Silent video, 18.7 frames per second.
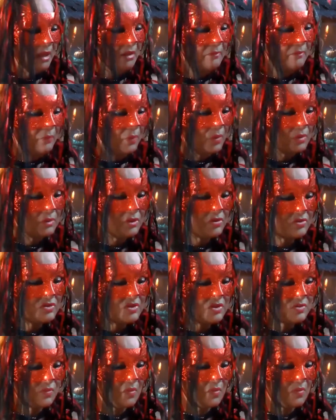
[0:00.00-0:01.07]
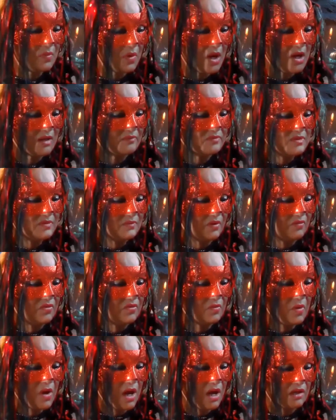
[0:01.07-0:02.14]
Bulldozers were brought up to move the
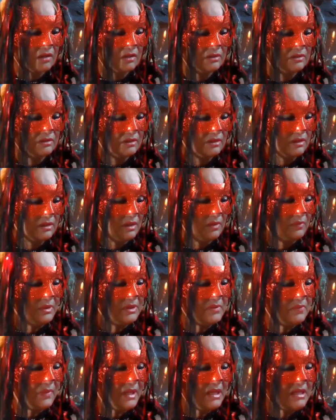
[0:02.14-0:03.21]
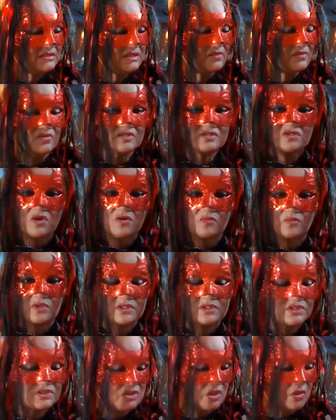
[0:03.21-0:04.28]
rock, but the base of the stone was
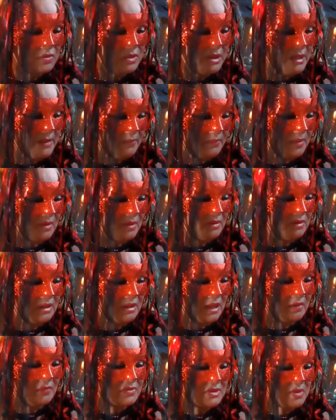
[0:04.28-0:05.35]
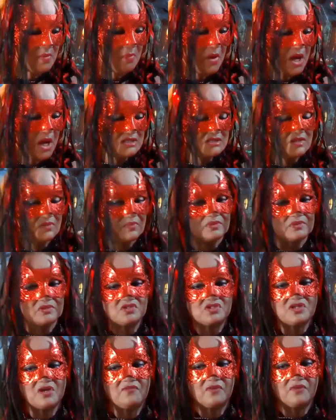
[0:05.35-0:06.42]
so deep that it was impossible to
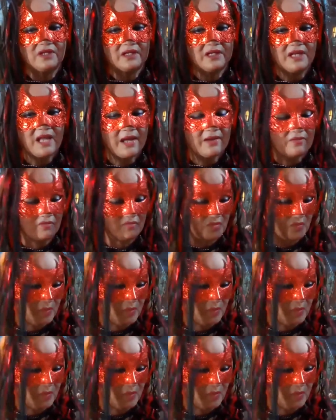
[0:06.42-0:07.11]
shovel it out of the